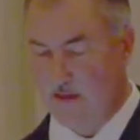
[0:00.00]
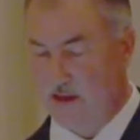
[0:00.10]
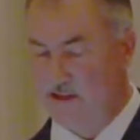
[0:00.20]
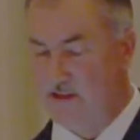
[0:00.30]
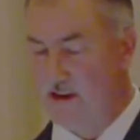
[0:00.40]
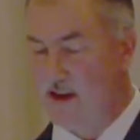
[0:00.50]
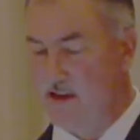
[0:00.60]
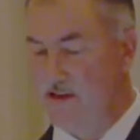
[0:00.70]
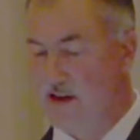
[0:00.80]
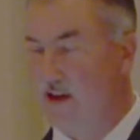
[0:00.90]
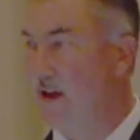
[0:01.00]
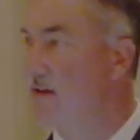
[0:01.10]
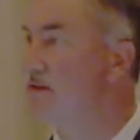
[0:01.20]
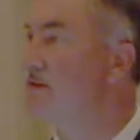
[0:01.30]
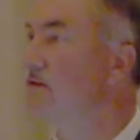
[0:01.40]
The instant contact
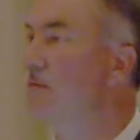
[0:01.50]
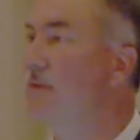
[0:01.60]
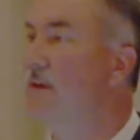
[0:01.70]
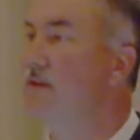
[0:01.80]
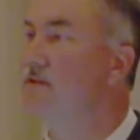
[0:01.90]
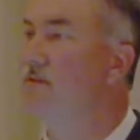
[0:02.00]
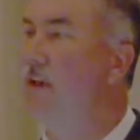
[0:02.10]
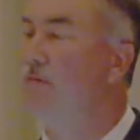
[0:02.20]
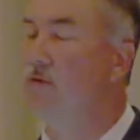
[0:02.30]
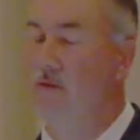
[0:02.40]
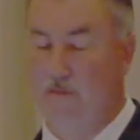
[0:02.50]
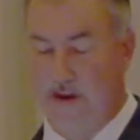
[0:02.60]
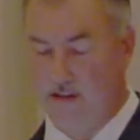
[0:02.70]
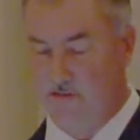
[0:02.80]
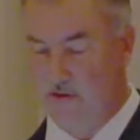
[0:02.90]
cast is something that's developed over the
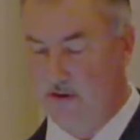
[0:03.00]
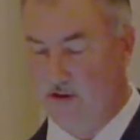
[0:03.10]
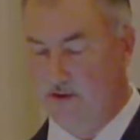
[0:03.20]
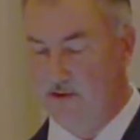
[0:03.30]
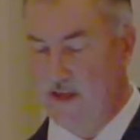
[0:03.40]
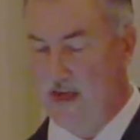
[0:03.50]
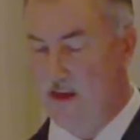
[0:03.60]
past few years.